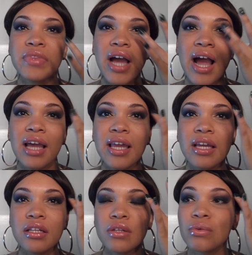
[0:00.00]
the
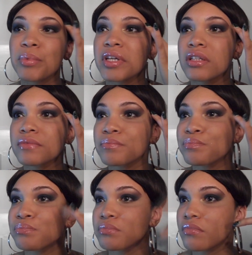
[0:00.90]
highlight a little bit,
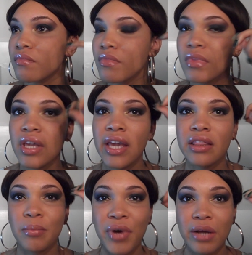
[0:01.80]

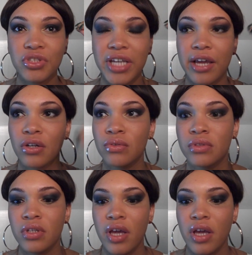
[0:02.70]
and the brown shadow.